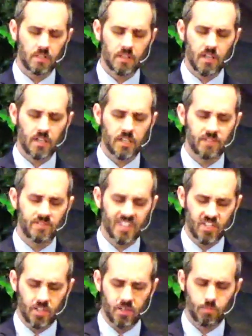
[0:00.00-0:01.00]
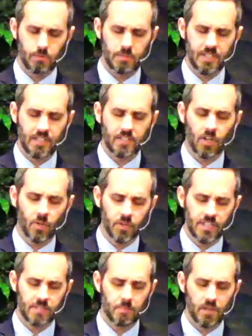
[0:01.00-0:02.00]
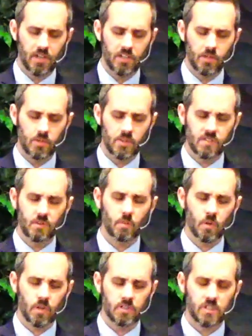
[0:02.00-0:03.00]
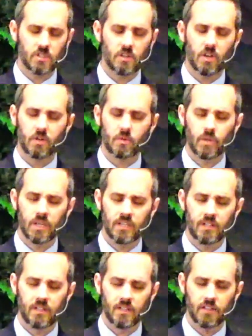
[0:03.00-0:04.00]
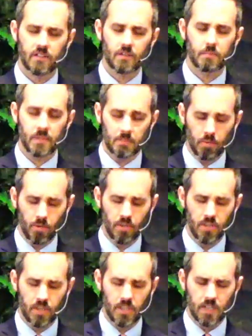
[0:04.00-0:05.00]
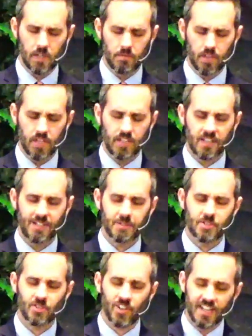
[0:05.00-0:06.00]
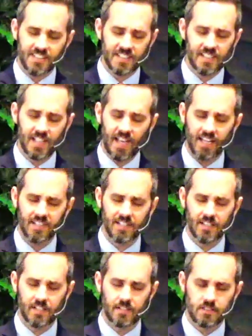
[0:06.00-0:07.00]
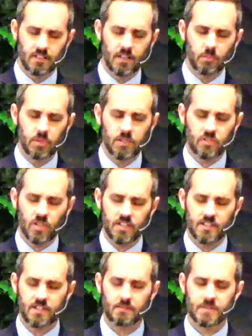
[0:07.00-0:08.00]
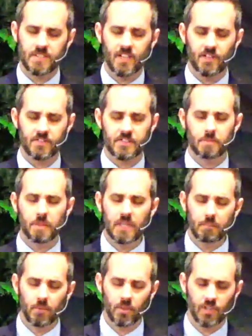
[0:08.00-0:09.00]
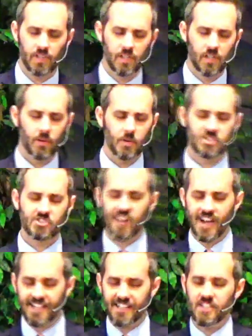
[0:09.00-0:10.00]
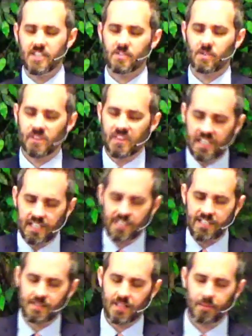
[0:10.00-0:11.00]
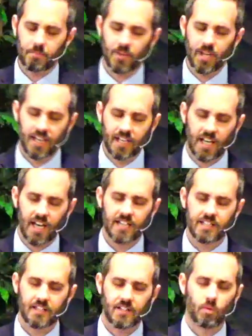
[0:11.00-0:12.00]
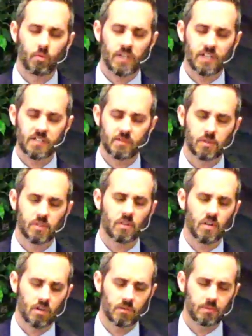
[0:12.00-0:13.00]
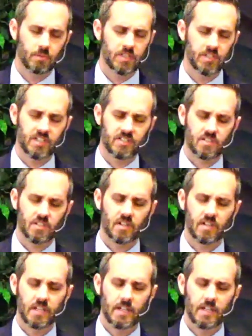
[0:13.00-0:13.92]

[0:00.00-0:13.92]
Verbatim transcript: that their conviction would be that the Holy Spirit uses the word to grow your people, and that they would trust in that, that they wouldn't trust themselves to people or strategies or things. And I pray, God, that their witness would grow in Winchester,